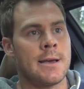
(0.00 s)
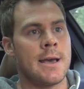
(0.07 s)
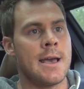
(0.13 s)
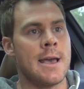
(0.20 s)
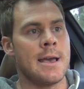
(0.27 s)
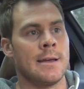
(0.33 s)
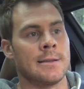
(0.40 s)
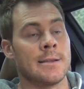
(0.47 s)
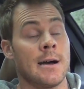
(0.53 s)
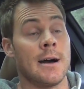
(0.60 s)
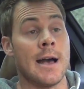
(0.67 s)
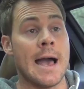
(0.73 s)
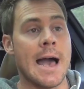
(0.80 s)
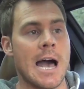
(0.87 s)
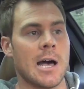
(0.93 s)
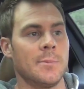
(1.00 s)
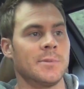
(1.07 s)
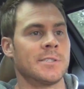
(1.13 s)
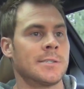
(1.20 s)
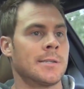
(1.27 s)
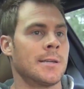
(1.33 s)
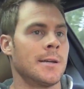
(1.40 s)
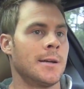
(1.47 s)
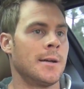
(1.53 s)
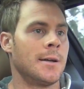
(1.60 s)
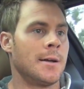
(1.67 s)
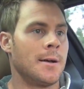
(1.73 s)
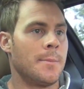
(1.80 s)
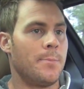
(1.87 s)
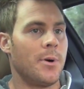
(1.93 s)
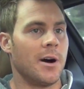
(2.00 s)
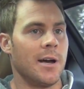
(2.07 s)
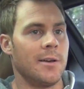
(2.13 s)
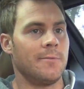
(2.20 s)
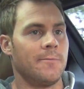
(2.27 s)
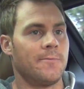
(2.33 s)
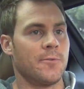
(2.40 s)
and abs. But